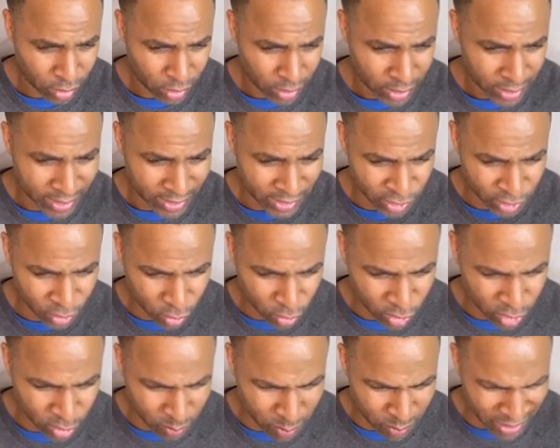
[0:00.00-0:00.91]
And so
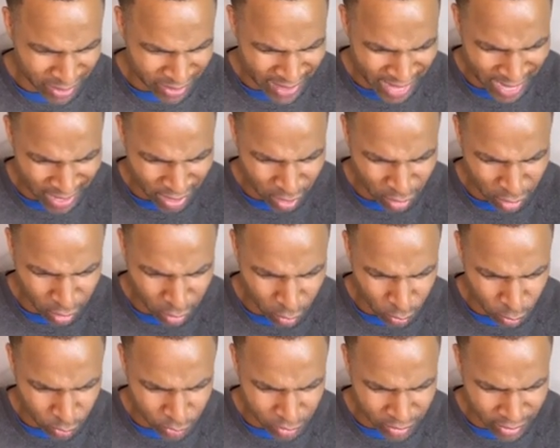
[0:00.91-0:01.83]
to be that
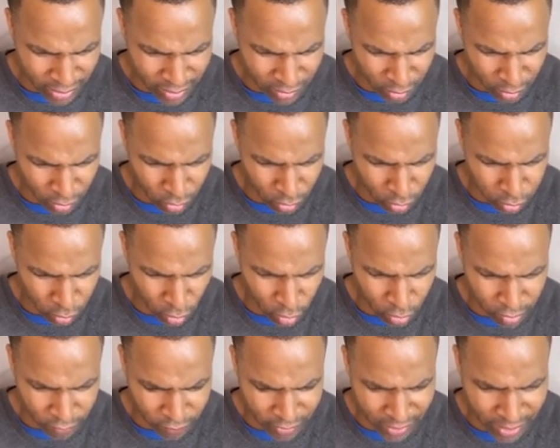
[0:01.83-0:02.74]
close in the glory
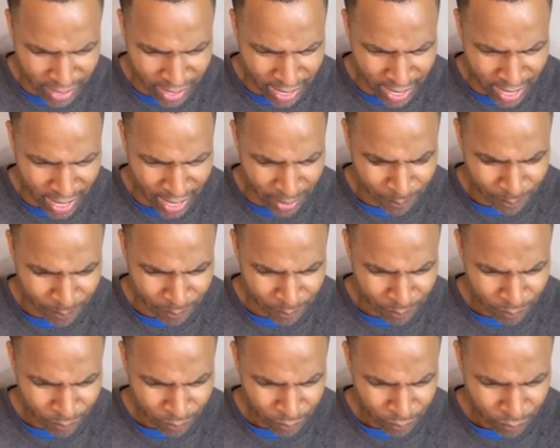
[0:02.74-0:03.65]
of God,
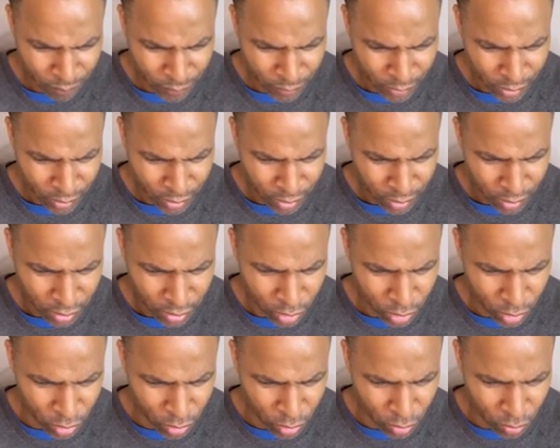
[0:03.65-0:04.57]

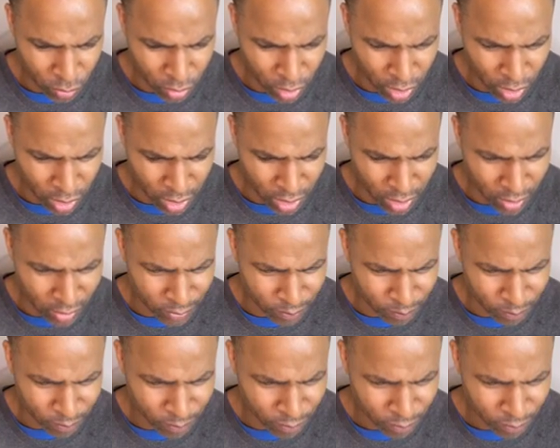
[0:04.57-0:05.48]
you uh
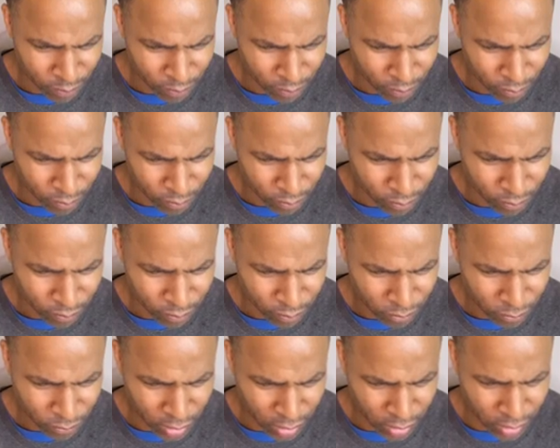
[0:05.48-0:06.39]

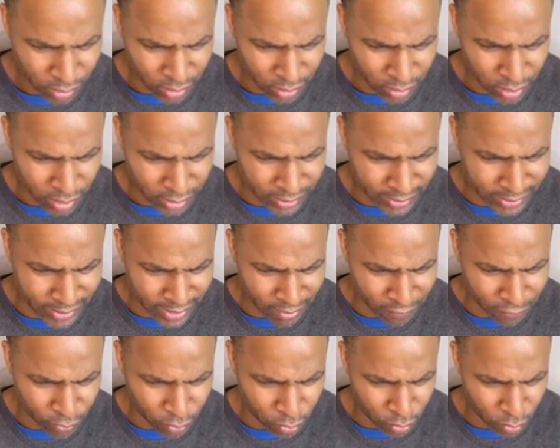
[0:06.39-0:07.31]
the the
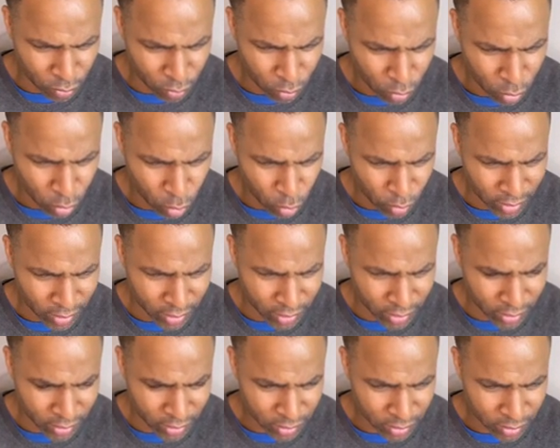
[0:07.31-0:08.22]
devil who
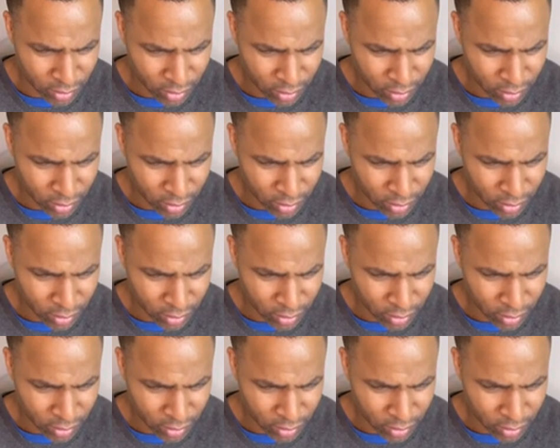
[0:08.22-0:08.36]
is